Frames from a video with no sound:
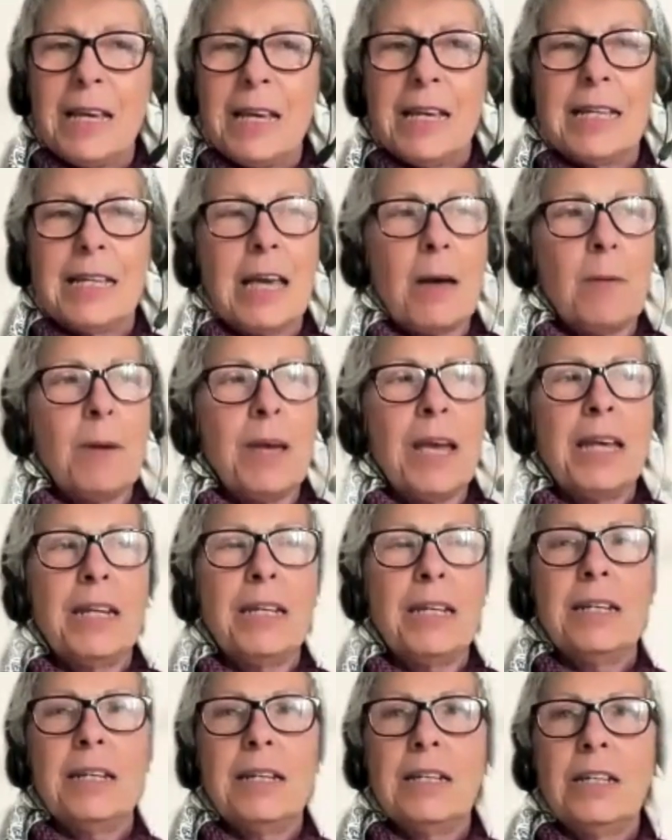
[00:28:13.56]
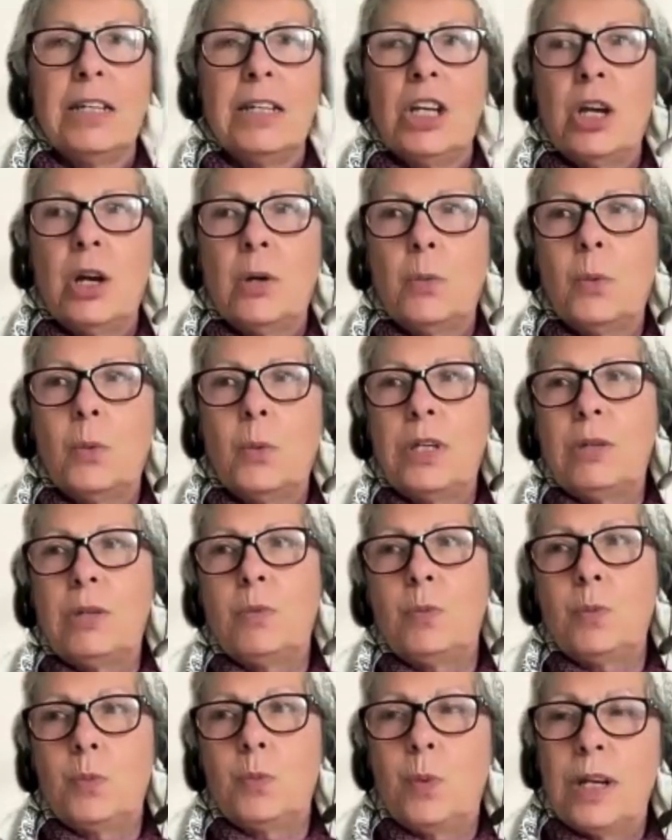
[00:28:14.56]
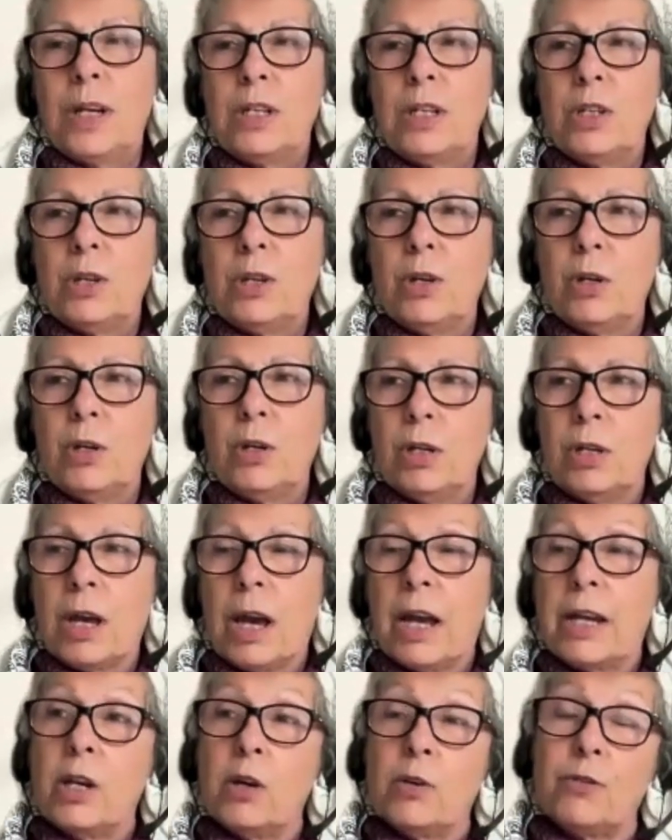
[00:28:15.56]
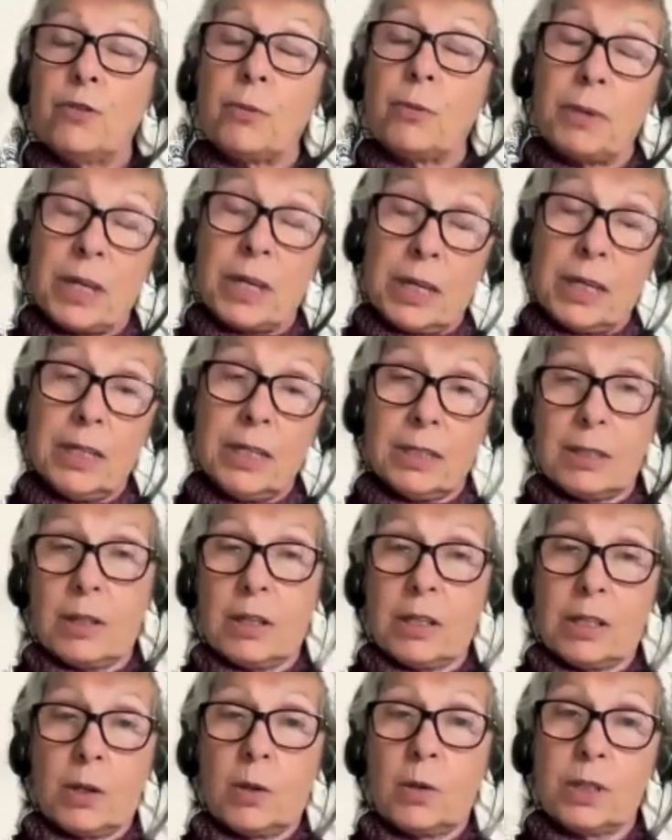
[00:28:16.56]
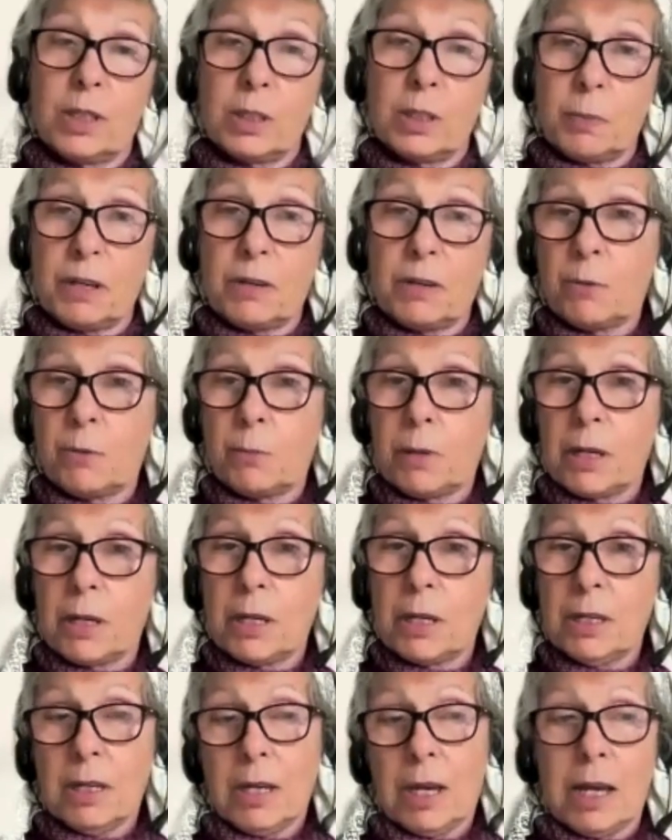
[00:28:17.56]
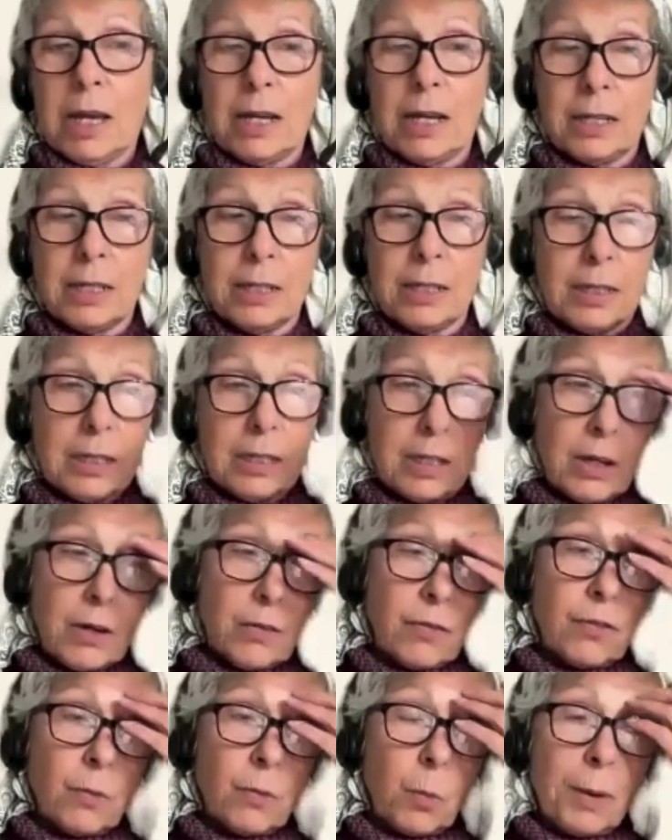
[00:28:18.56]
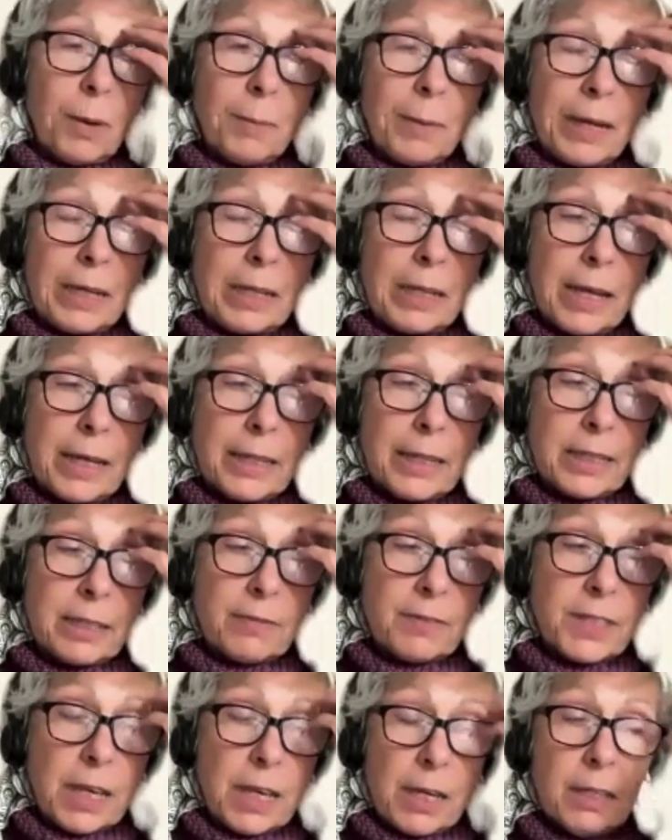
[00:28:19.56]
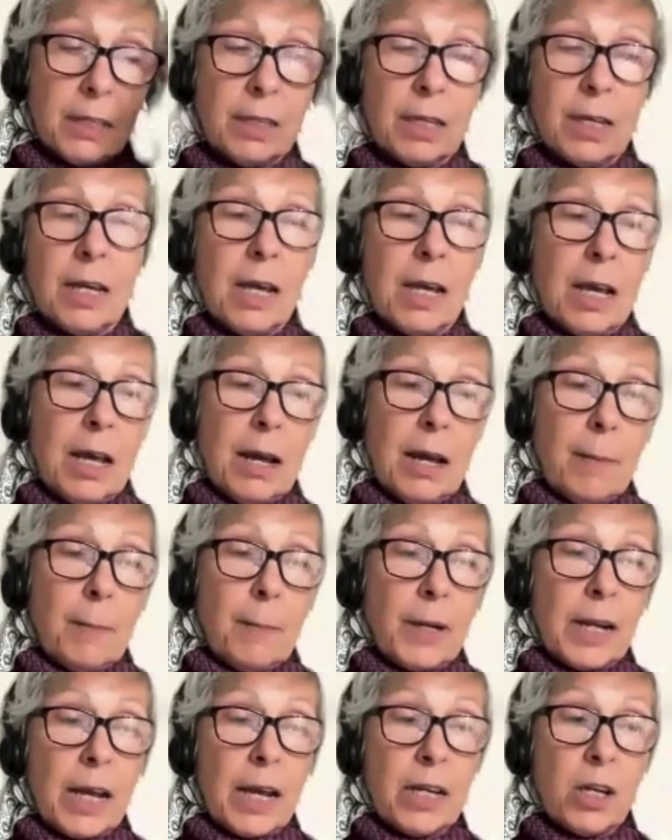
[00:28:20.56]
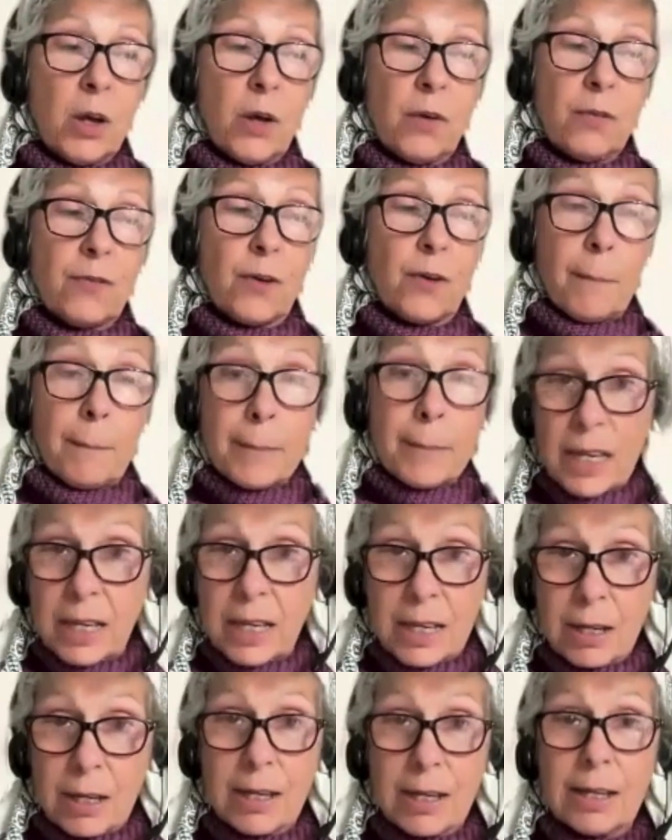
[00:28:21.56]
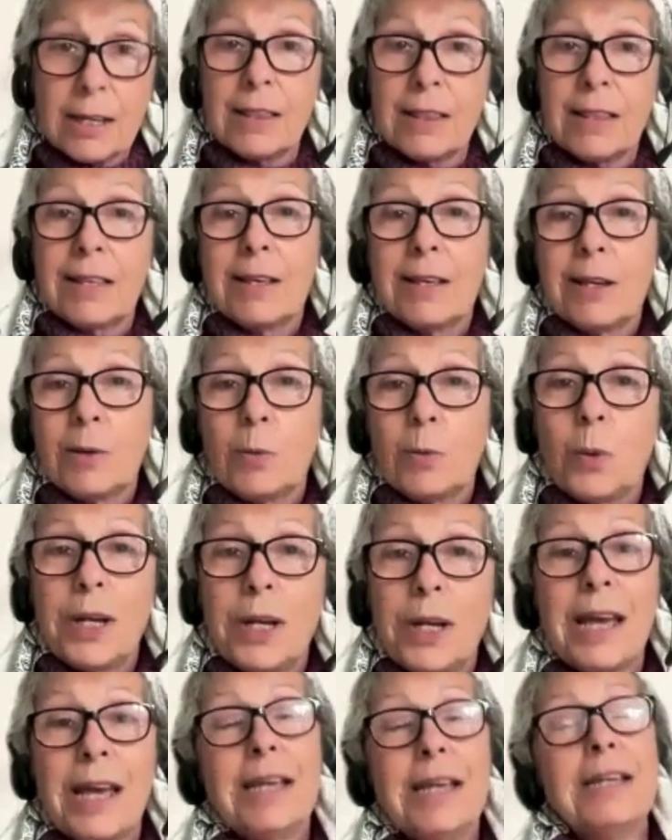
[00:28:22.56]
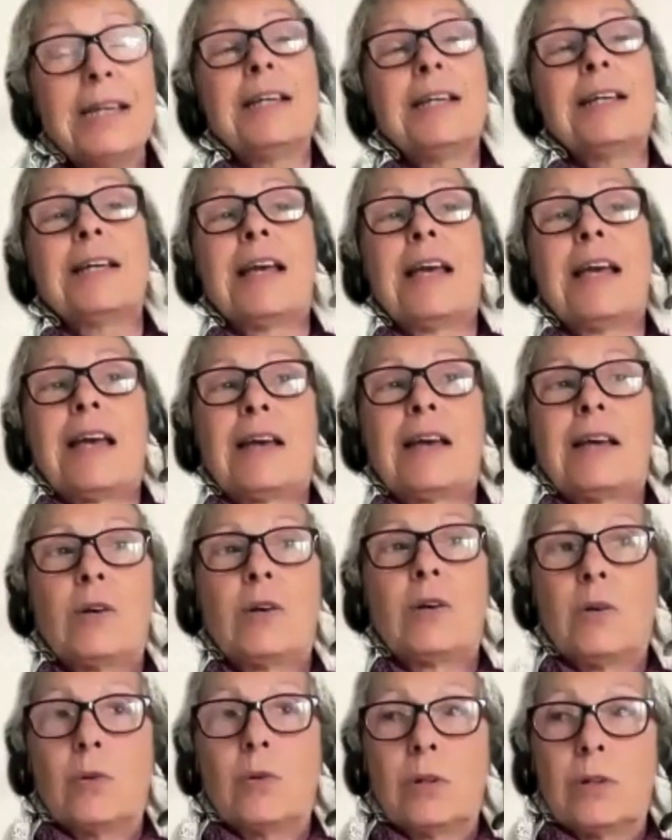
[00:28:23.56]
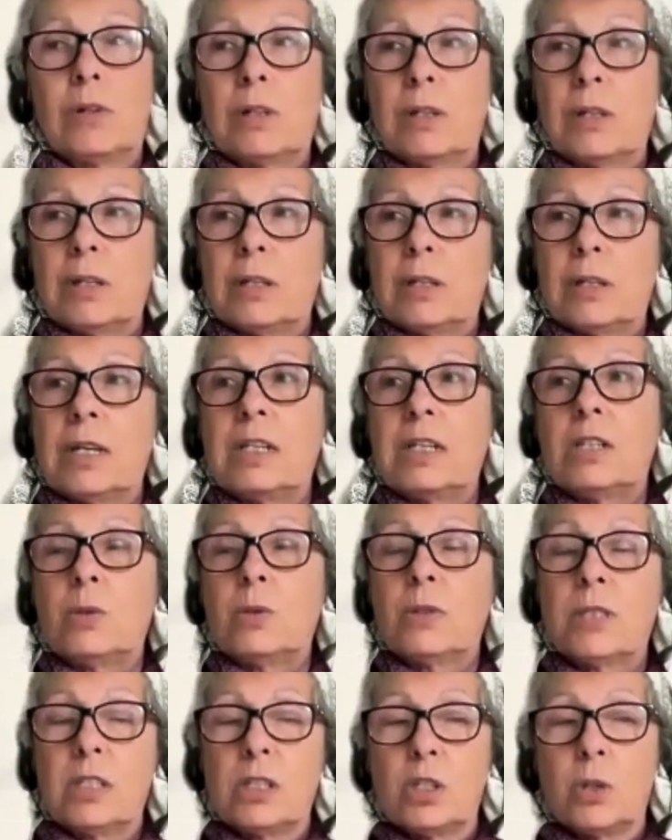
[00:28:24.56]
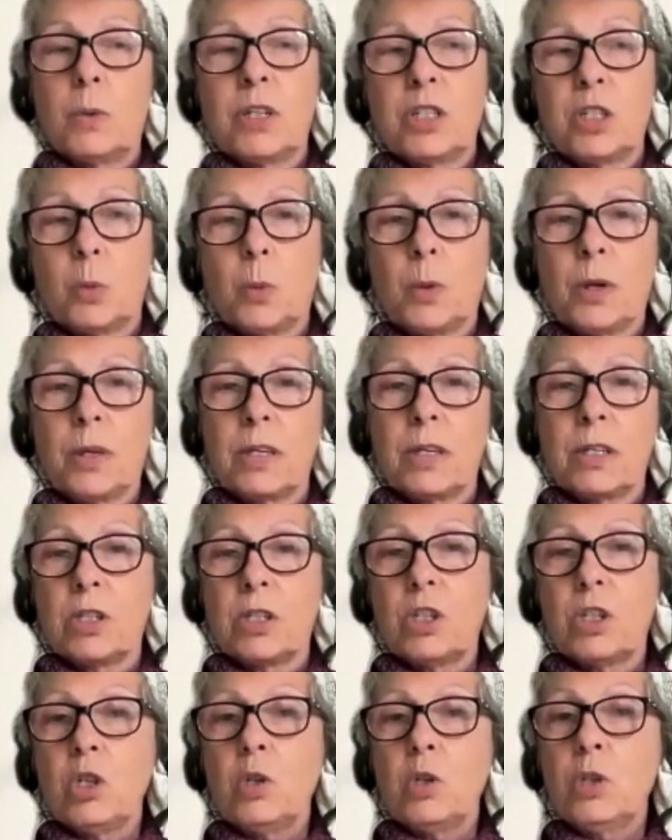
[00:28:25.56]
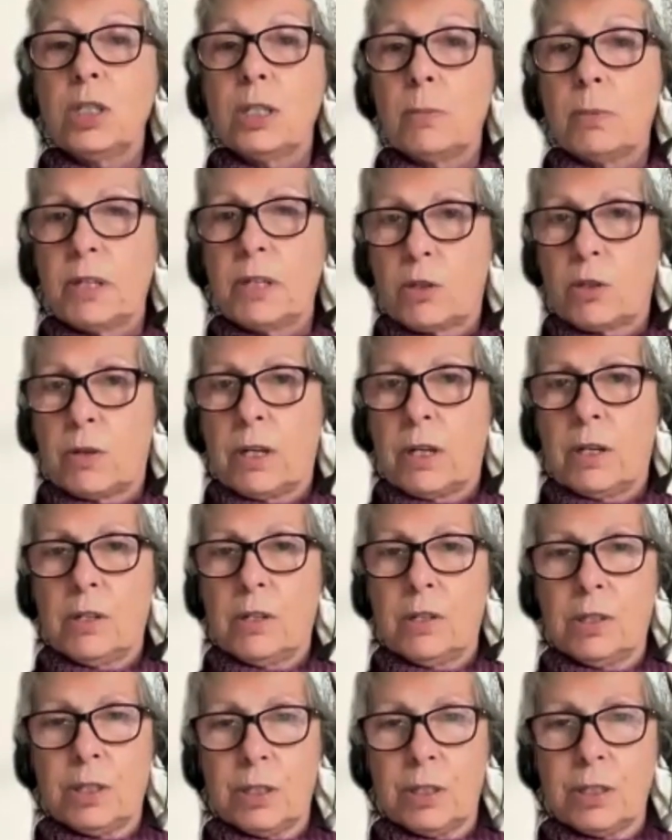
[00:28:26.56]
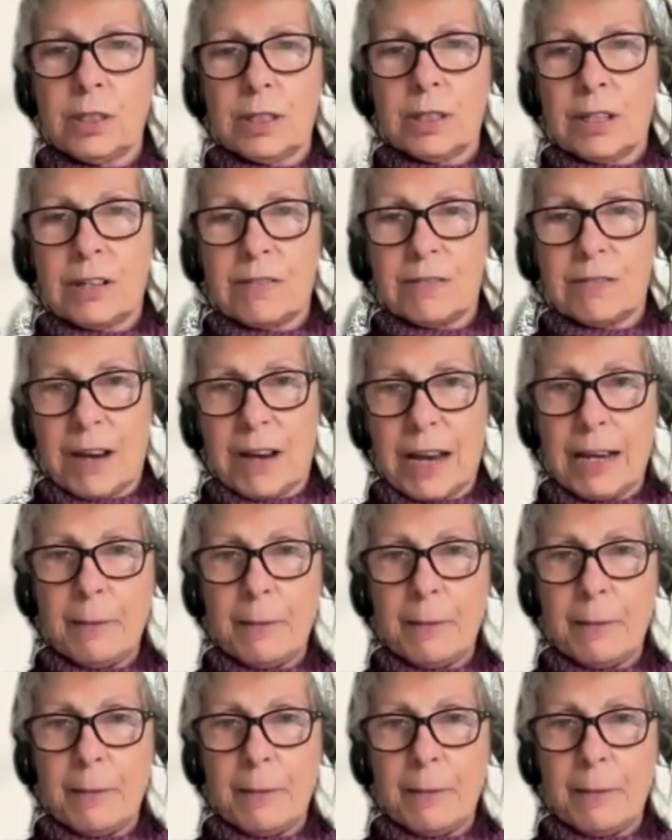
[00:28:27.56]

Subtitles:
Yeah. And when I know for me, so I can only speak for me and from what my clients have said, but I know for me, when I get into a situation where there used to be triggers, right?